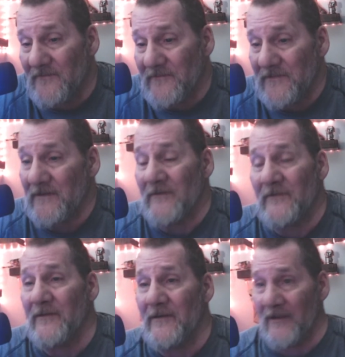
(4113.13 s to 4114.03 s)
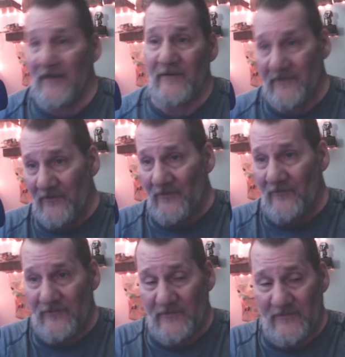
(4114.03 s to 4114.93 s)
And yet,
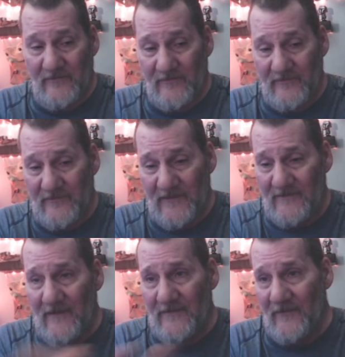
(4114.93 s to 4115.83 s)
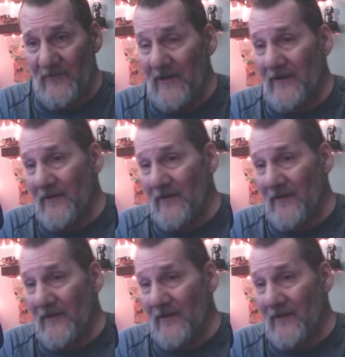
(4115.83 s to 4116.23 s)
these guys get away.